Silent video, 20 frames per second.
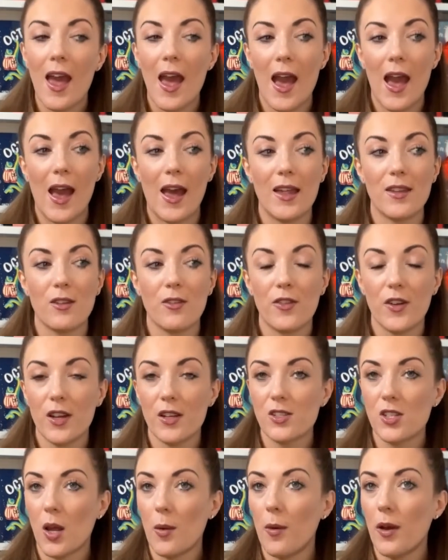And the
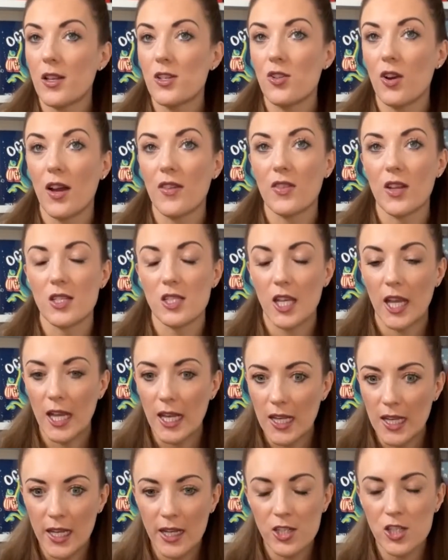first time I tried this,
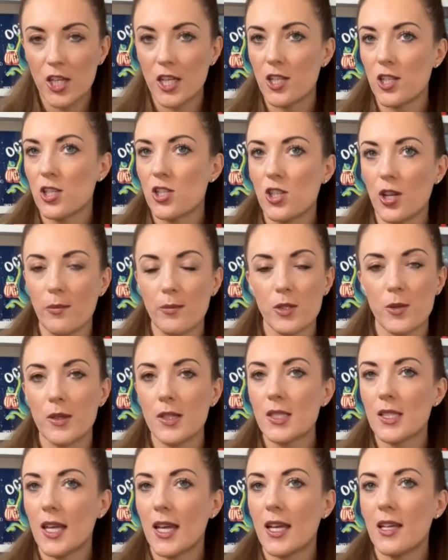he literally just jumped to
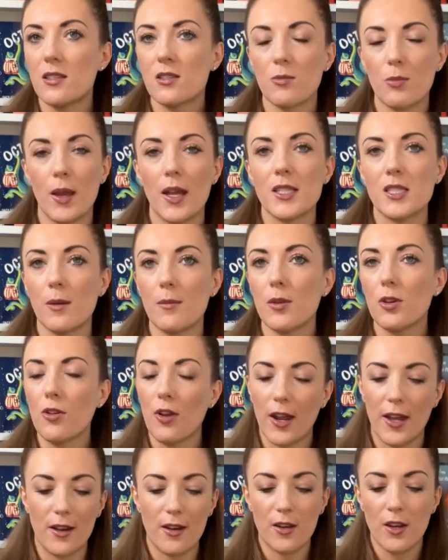his knees, picked up the
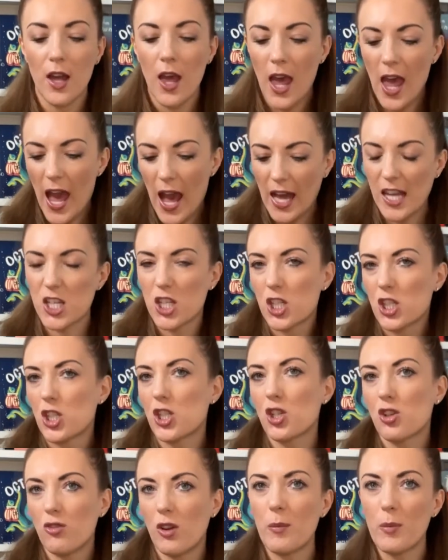crayon and just
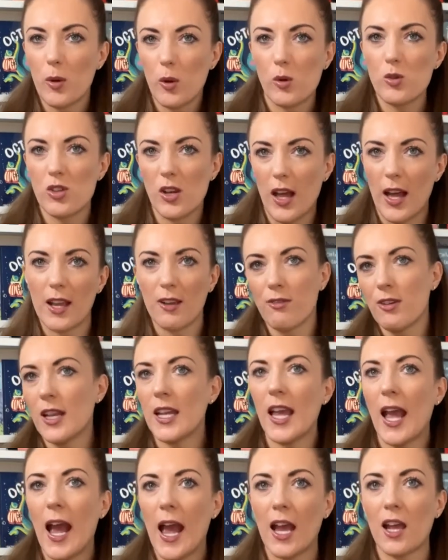scribbled like
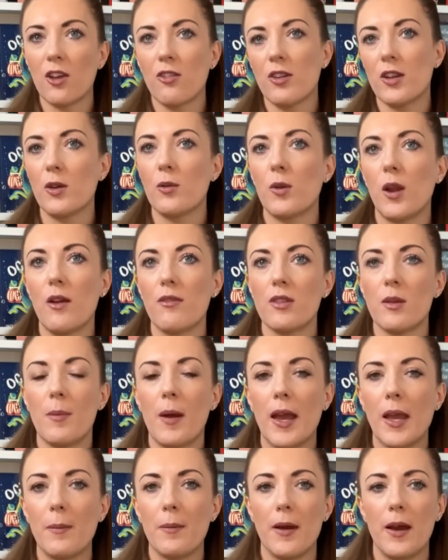really angrily all over the
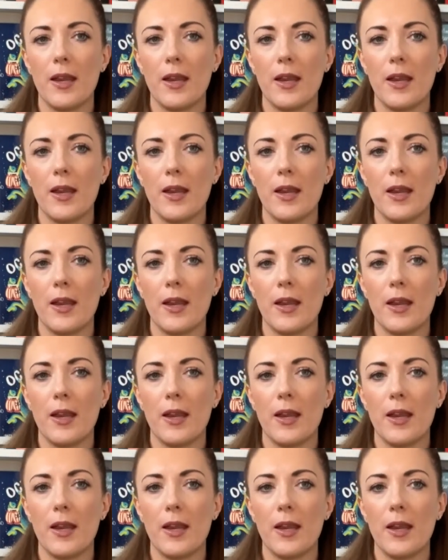paper.